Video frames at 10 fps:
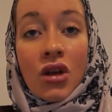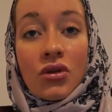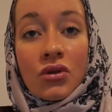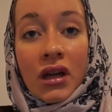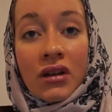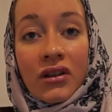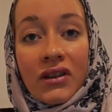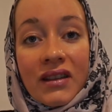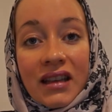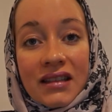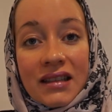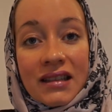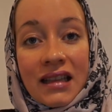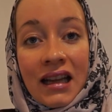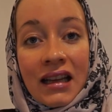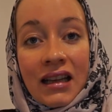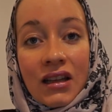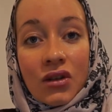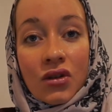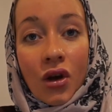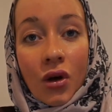You are not necessarily,